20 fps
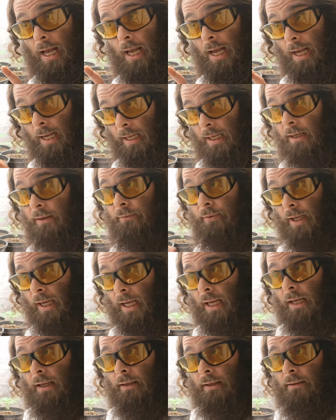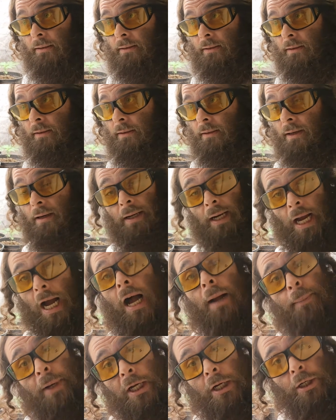I have had a
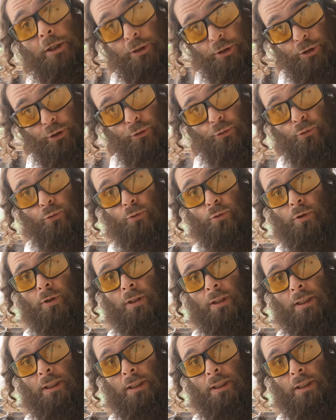comment or two